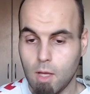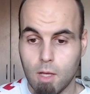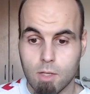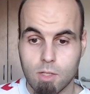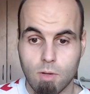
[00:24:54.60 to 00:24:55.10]

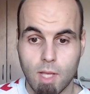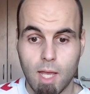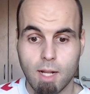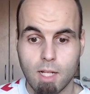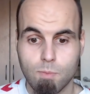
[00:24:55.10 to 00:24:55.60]
So
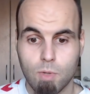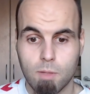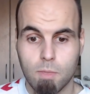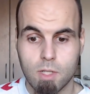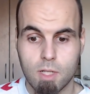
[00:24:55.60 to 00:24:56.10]
yeah, that's pretty
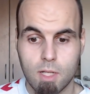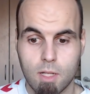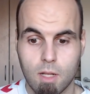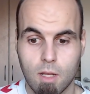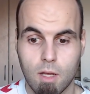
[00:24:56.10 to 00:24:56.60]
much
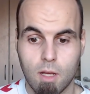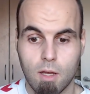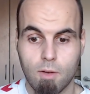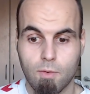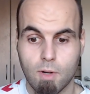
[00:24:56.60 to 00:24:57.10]
it
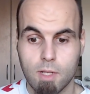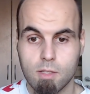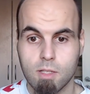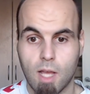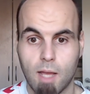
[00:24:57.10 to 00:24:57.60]
for this
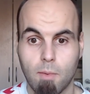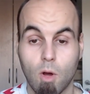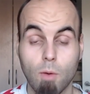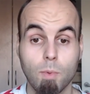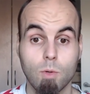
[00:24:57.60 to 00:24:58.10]
time. I
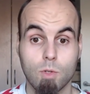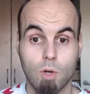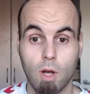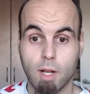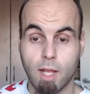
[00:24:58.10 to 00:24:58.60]
hope you
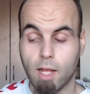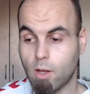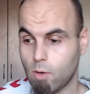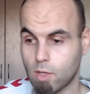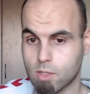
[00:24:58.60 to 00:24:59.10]
enjoyed it. I
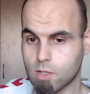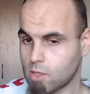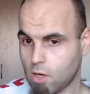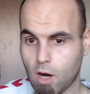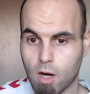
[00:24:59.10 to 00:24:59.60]
know it's
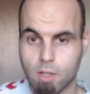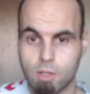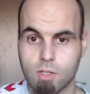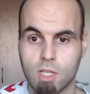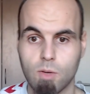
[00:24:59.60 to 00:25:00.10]
hard to
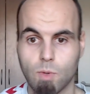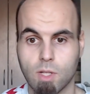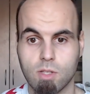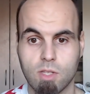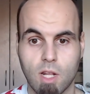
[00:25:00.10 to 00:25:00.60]
see with
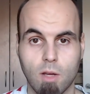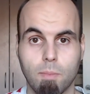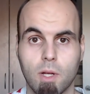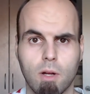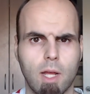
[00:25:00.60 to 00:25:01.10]
the setup
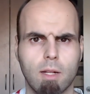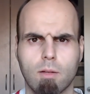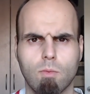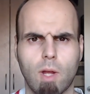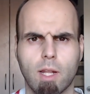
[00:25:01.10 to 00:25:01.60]
here, and
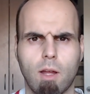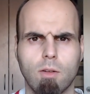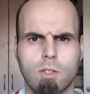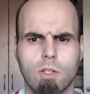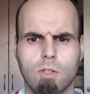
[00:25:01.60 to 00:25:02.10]
right now
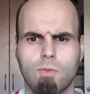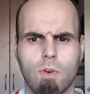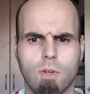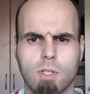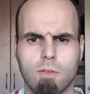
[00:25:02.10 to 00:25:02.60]
it's just
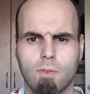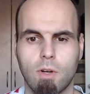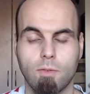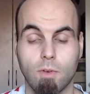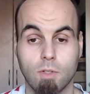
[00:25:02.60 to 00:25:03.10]
focusing for
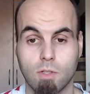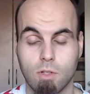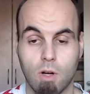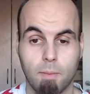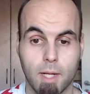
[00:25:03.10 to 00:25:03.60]
unfocusing.
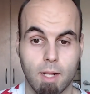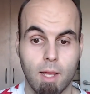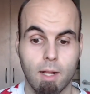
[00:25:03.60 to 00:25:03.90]
Sorry about that.